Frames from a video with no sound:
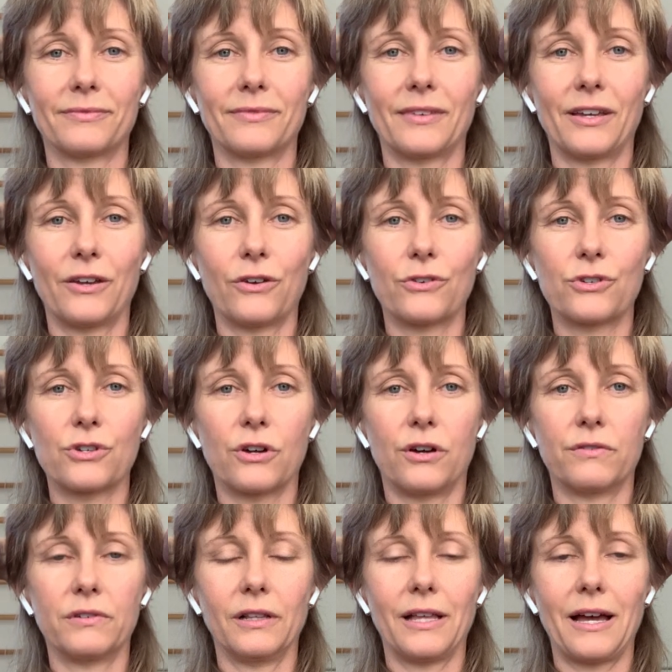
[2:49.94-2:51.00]
Let your jaw
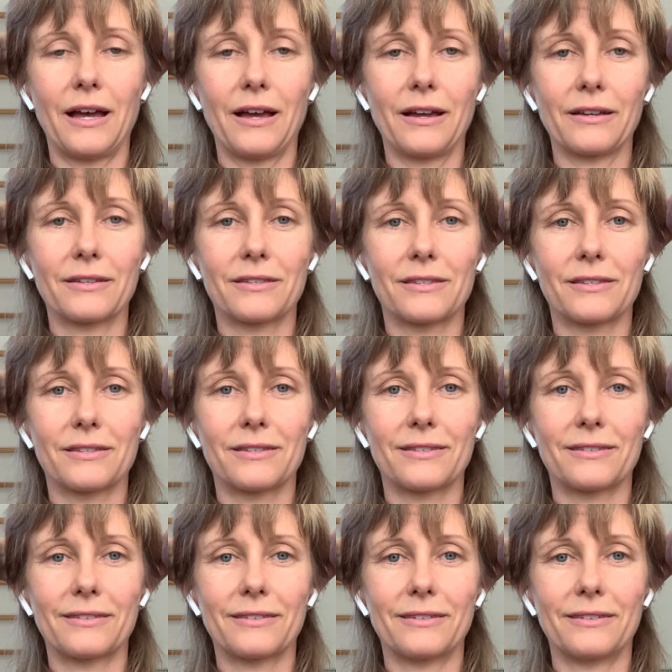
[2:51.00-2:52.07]
relax,
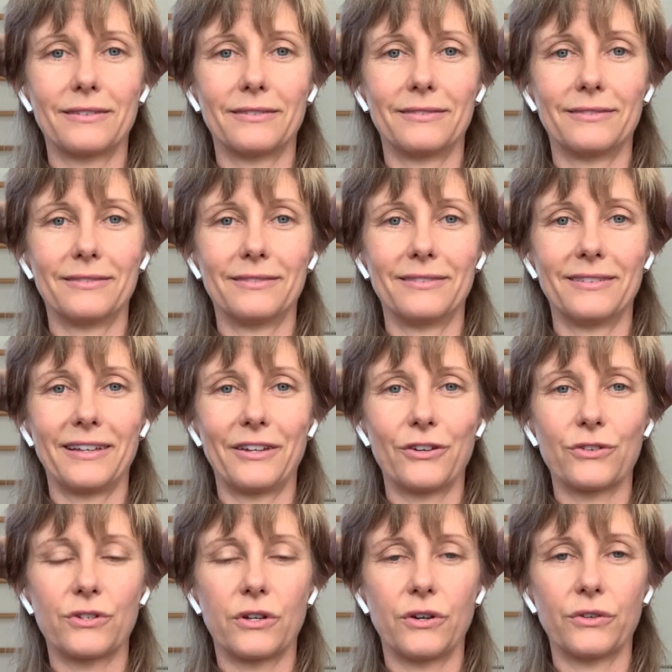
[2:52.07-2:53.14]
let your
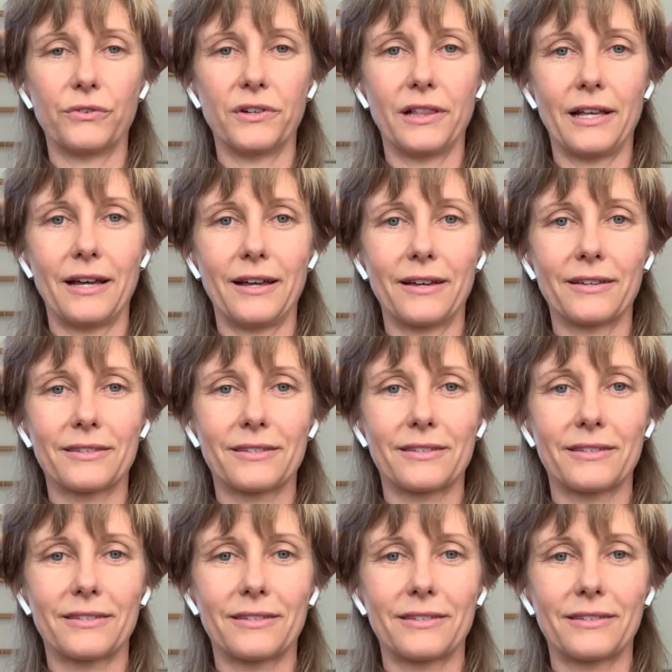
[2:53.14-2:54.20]
tongue relax.